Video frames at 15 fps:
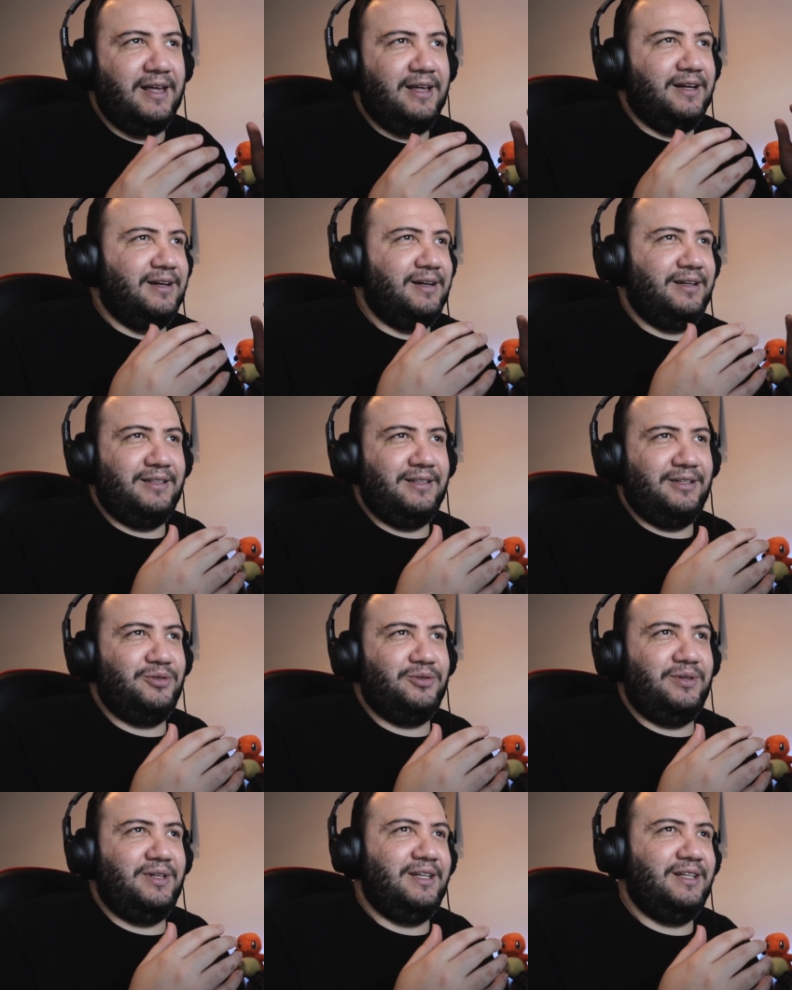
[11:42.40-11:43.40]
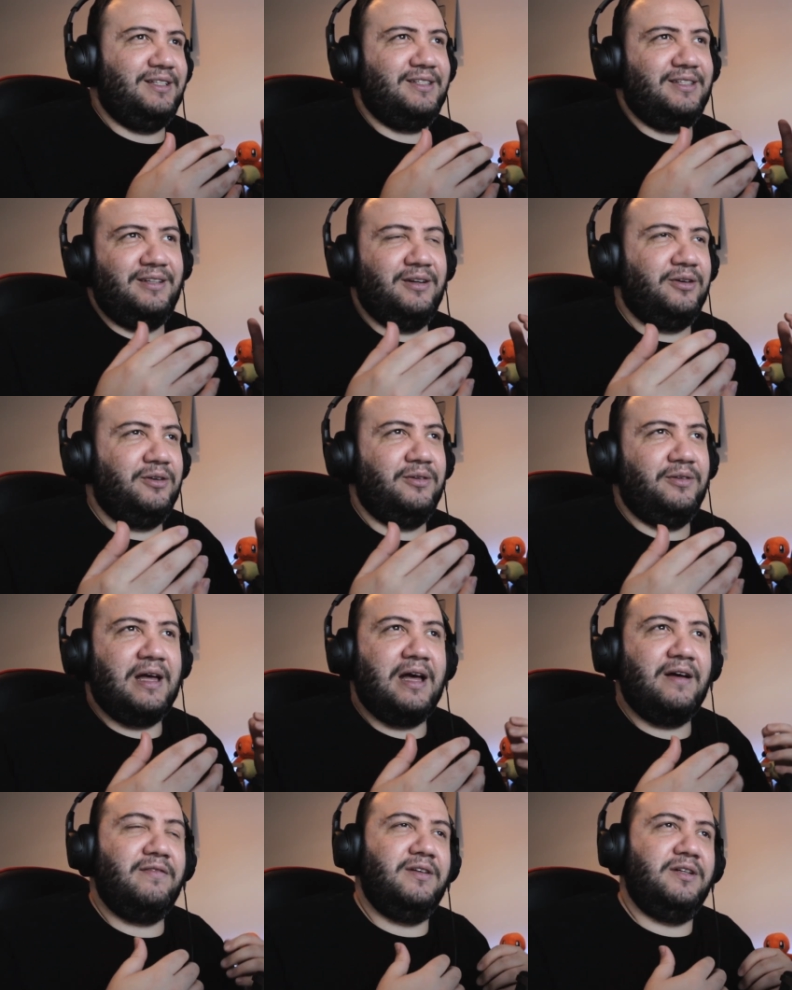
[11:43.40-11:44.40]
in the streets, you know,
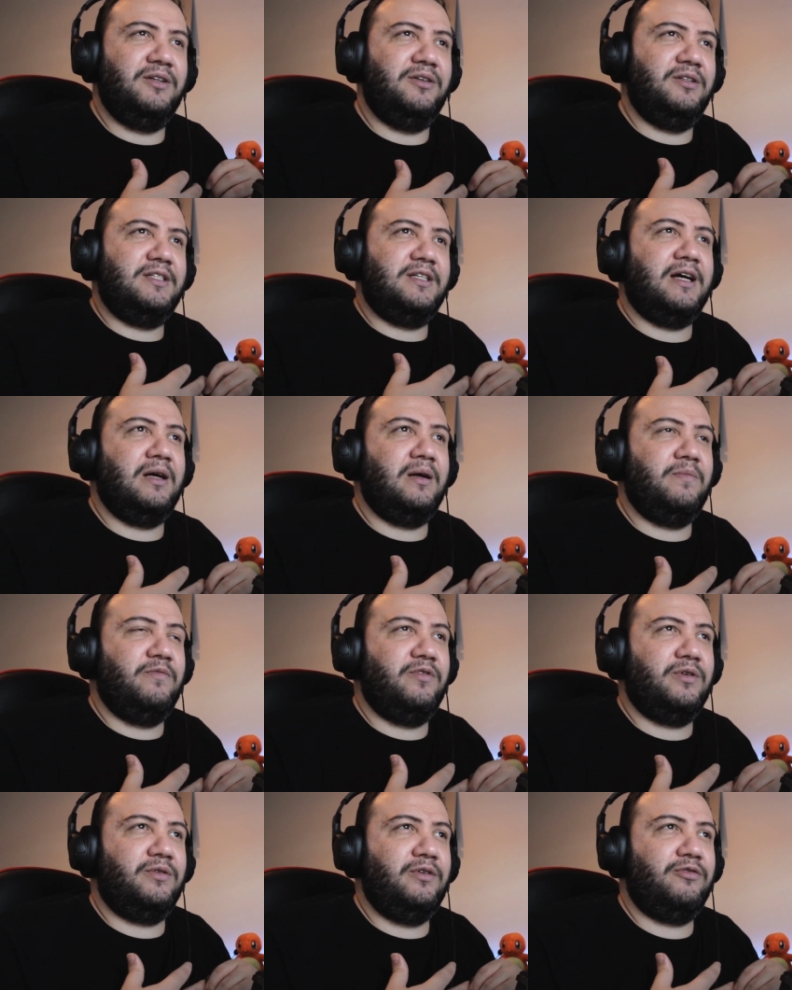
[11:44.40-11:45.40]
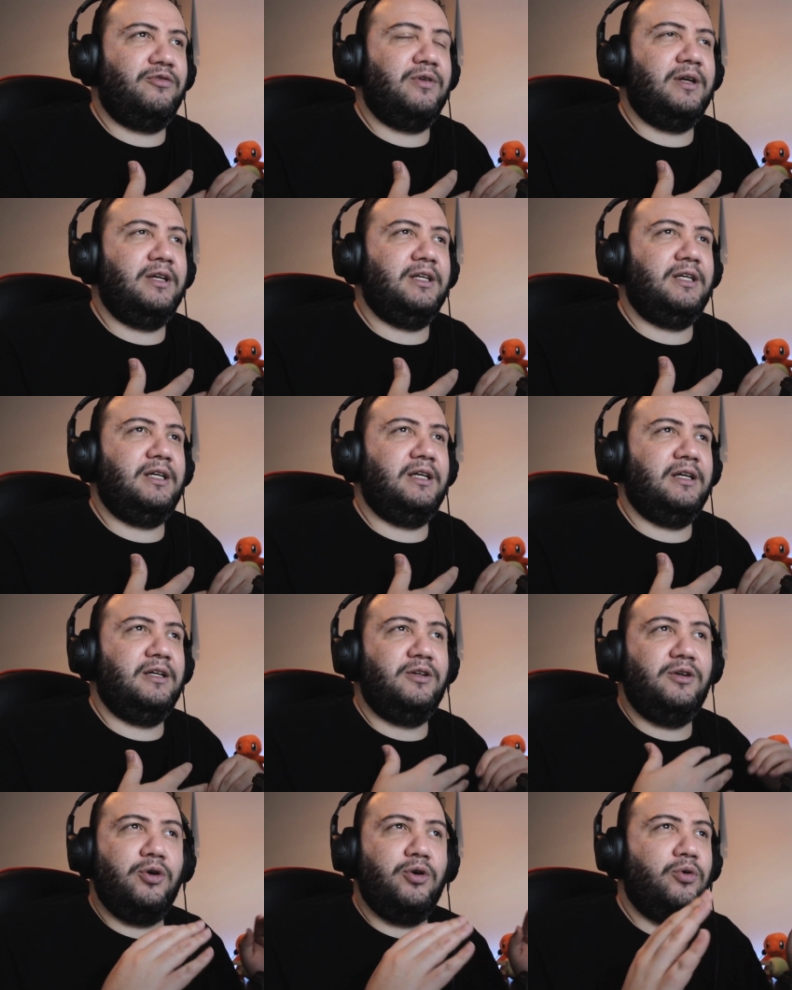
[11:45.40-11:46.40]
having a good time, very friendly,
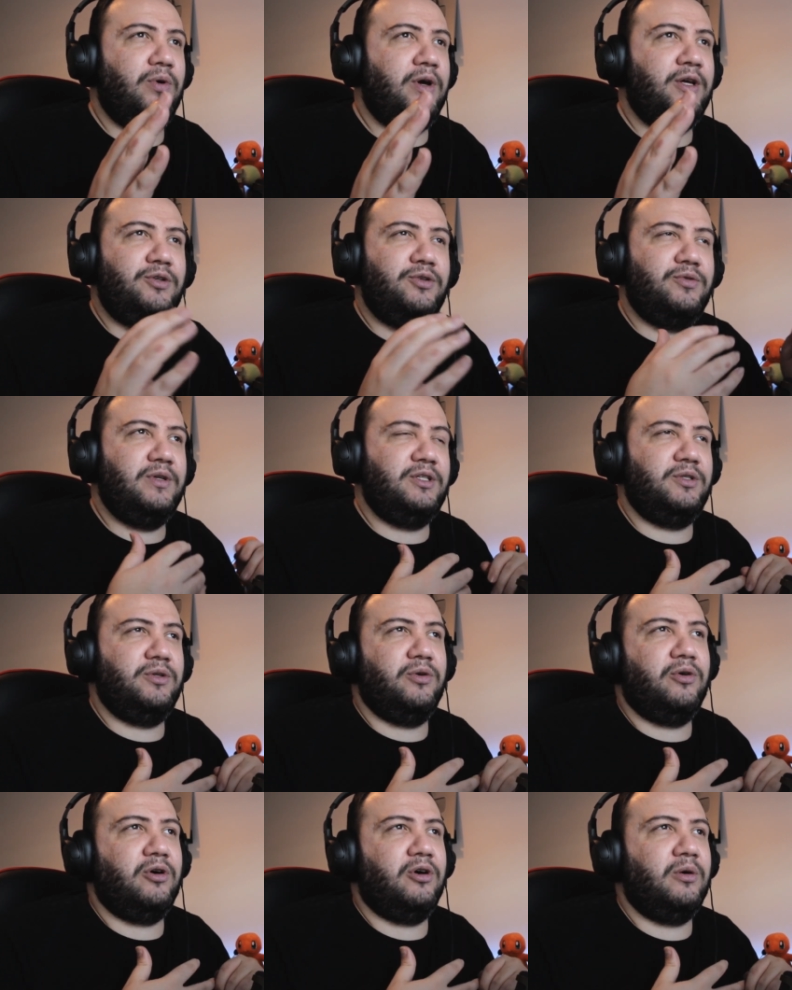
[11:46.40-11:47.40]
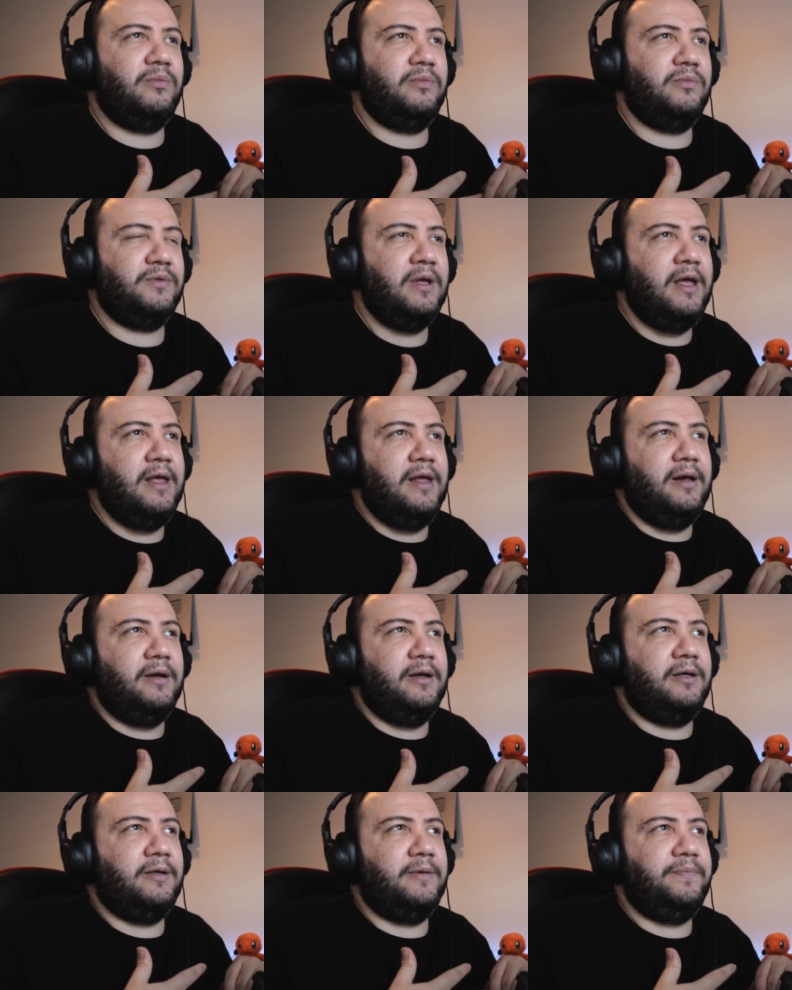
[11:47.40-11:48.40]
no injuries, no harms.
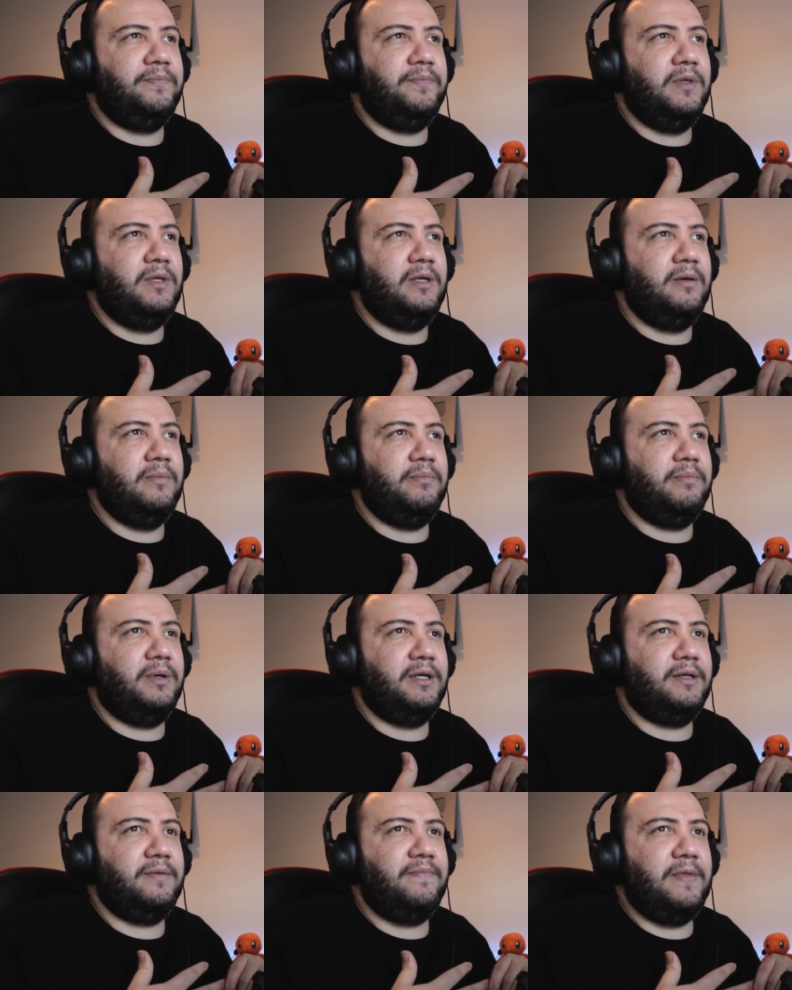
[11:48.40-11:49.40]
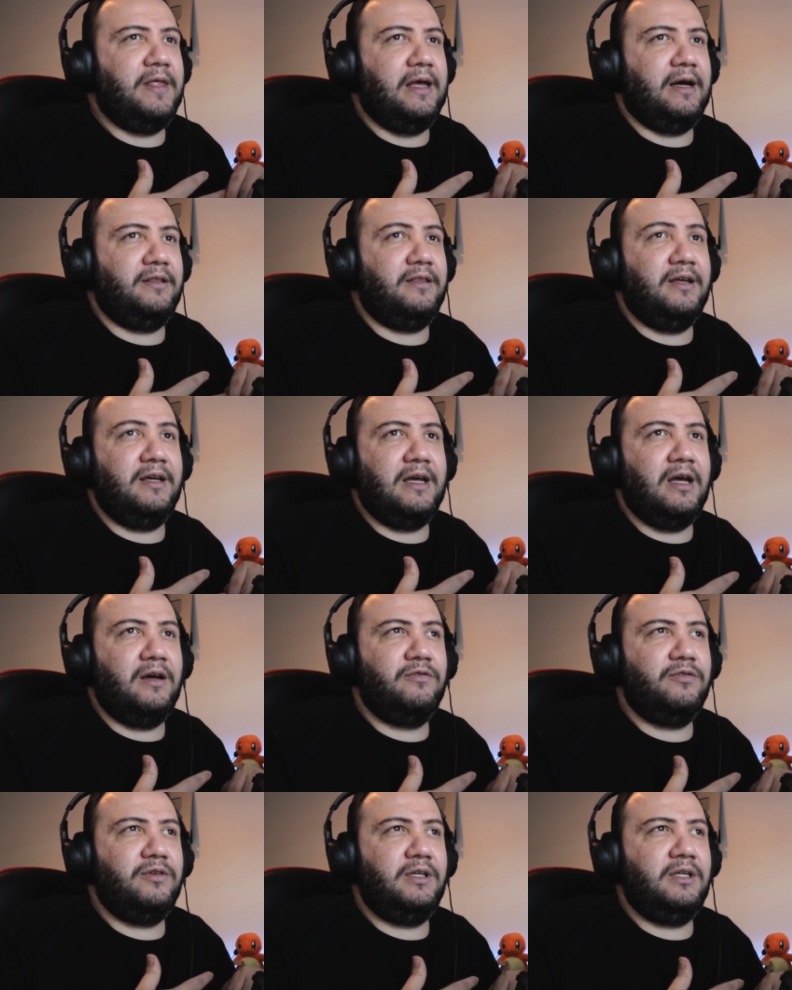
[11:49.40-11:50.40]
But I think
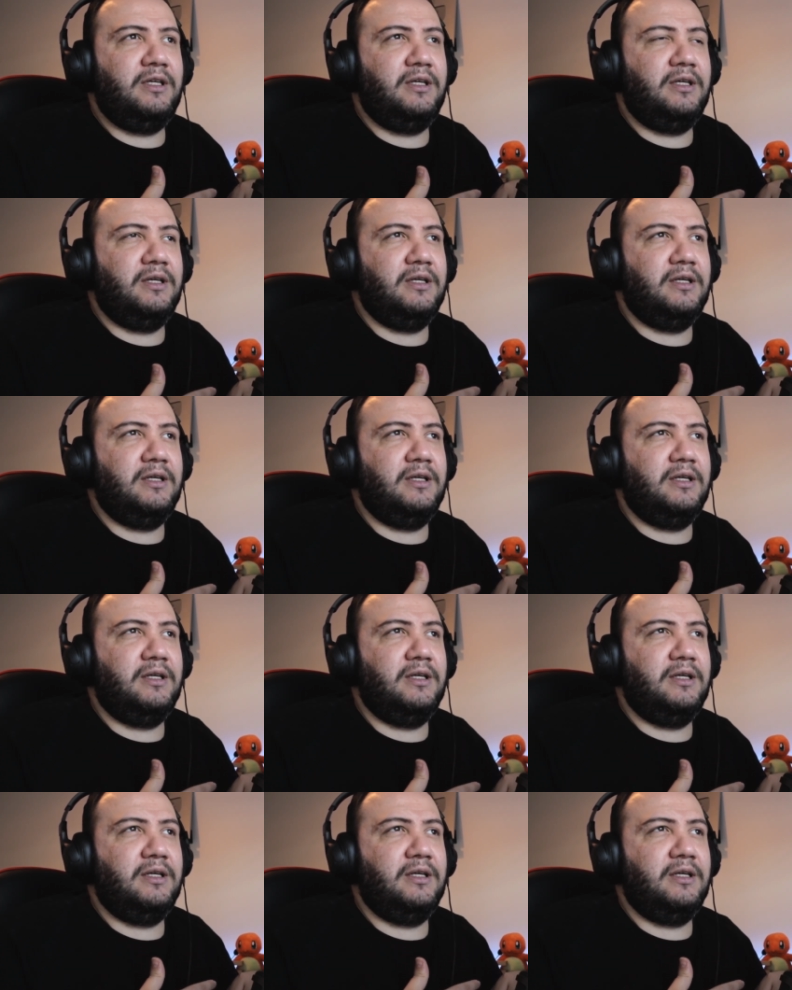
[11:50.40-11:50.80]
every